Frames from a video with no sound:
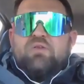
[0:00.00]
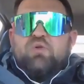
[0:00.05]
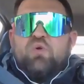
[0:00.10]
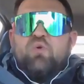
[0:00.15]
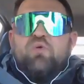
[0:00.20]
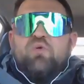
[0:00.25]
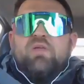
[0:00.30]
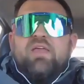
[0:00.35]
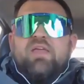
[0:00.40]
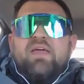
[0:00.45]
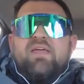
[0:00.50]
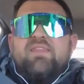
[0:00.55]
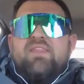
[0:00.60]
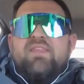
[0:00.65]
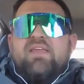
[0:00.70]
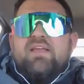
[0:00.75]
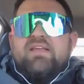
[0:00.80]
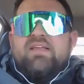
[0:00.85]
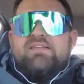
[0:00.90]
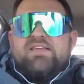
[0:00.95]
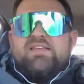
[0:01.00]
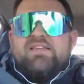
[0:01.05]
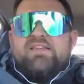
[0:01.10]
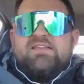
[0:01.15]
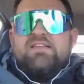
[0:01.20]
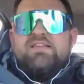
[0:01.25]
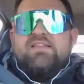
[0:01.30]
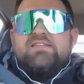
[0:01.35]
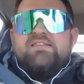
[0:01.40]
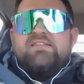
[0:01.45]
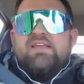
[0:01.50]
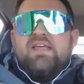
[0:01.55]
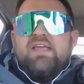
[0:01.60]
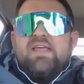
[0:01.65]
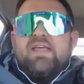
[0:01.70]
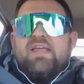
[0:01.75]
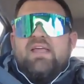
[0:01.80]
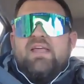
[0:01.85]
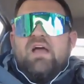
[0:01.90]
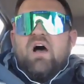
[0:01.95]
to get the
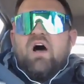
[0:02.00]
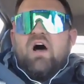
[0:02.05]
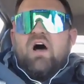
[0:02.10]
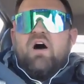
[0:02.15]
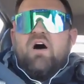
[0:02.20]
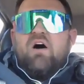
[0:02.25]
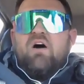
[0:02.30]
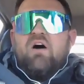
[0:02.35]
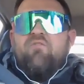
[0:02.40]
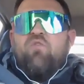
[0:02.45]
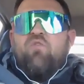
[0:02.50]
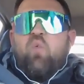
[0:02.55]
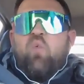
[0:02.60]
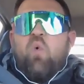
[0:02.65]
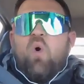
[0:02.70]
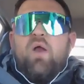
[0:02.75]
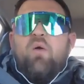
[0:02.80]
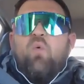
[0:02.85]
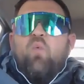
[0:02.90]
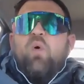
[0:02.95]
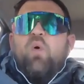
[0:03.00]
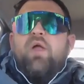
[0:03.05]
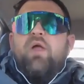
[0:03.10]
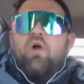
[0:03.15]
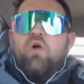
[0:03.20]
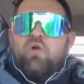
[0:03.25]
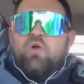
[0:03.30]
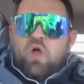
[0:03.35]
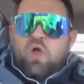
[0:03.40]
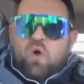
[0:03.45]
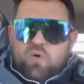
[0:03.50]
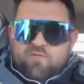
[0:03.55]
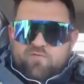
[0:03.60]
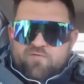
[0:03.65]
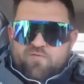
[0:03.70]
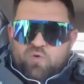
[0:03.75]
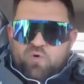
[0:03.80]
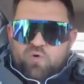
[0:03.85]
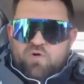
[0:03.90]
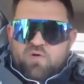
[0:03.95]
consistency of what we are going
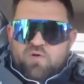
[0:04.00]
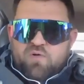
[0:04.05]
for.